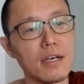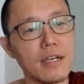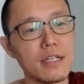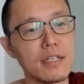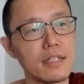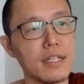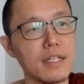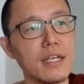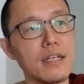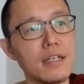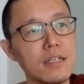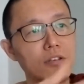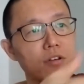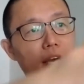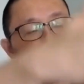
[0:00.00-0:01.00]
in a
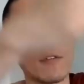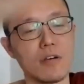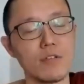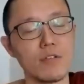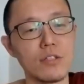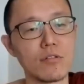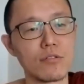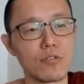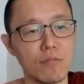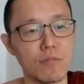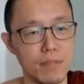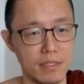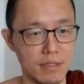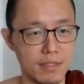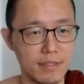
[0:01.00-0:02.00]
day, you have your windows
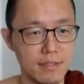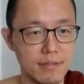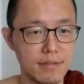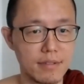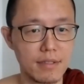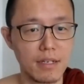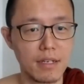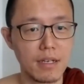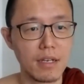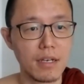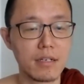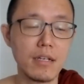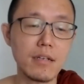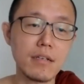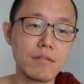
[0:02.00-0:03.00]
open.
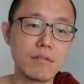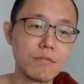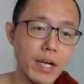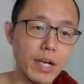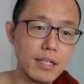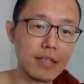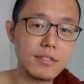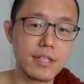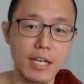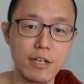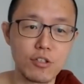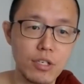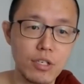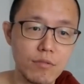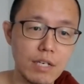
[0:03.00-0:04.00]
Then
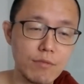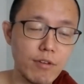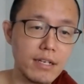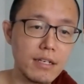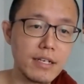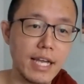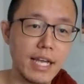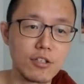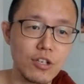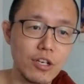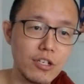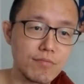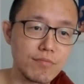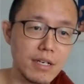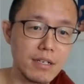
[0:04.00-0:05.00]
the weather can
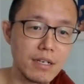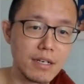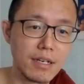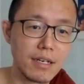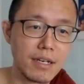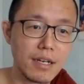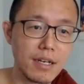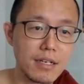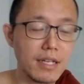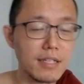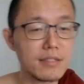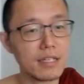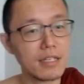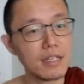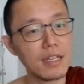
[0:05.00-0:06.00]
change, then
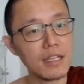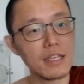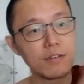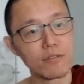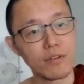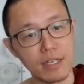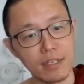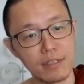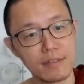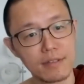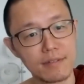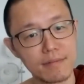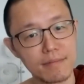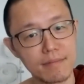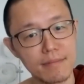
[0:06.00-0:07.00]
suddenly it rains.
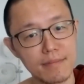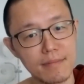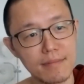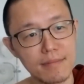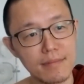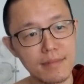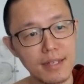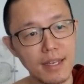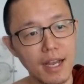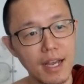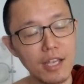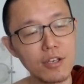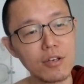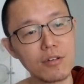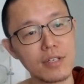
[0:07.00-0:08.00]

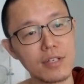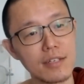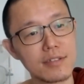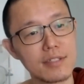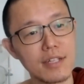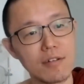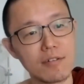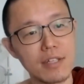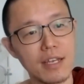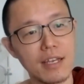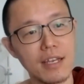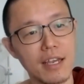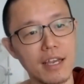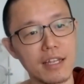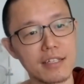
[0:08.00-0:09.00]
Are you going to just sit down
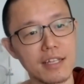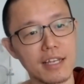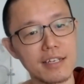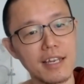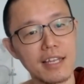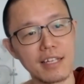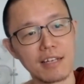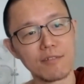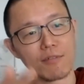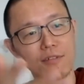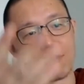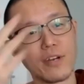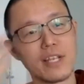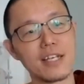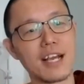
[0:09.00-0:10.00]
there and then let the
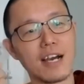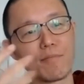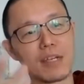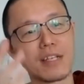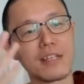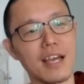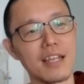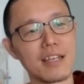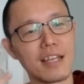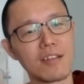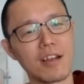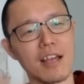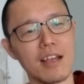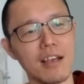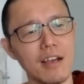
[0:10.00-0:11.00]
rain come in and then
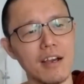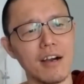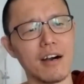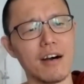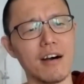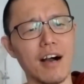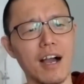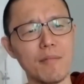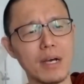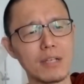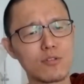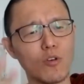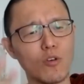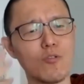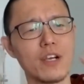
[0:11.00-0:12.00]
you're like, oh,
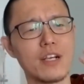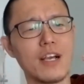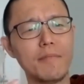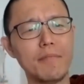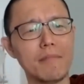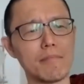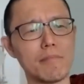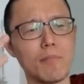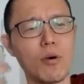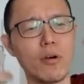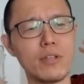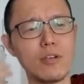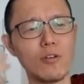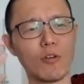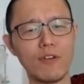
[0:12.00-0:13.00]
must overcome
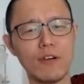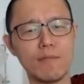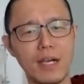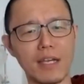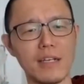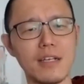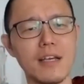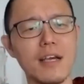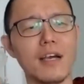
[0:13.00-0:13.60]
body over mind,